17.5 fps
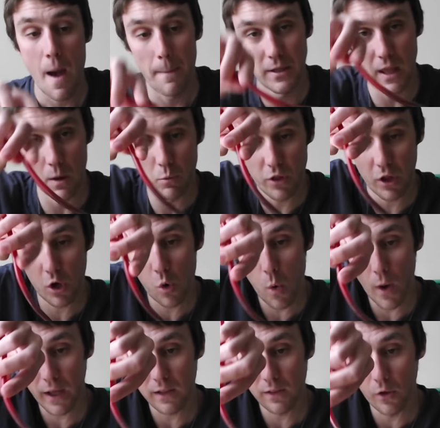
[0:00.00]
but then with a
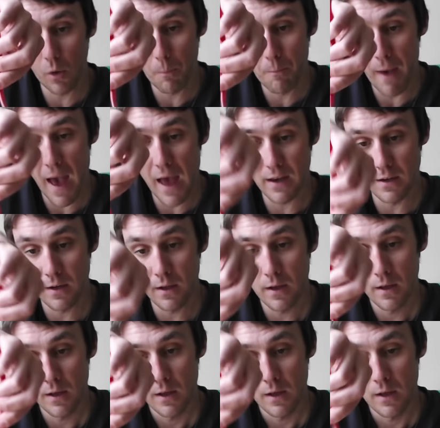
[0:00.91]
quick little
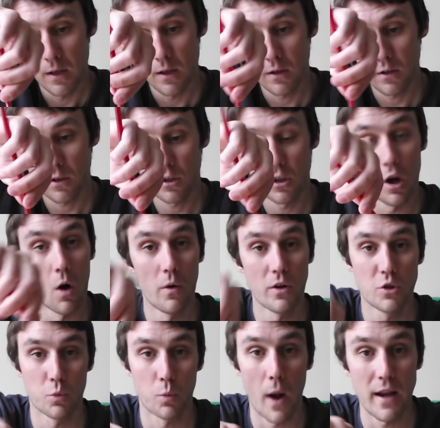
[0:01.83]
bend, you know,
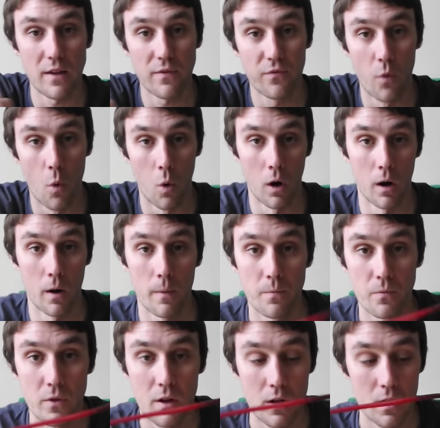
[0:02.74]
it's ready
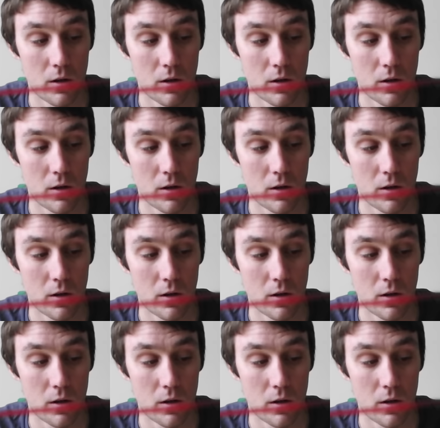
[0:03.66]
for,